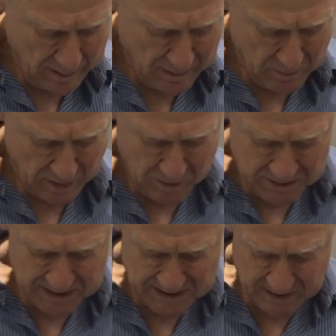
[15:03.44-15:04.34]
I
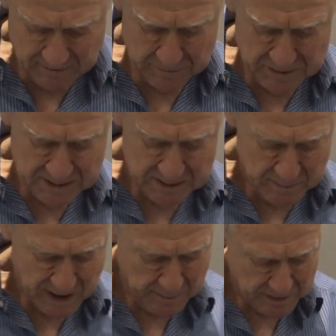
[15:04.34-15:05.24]
want to deal for just a
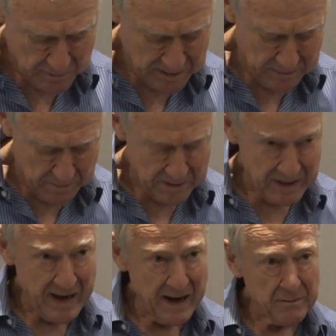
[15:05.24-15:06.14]
moment with
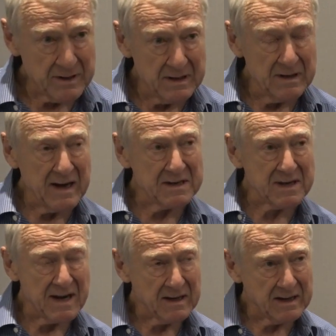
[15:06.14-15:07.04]
the
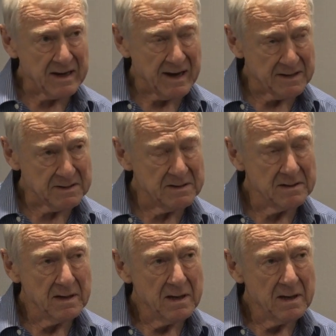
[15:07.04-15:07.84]
Agri-SA case,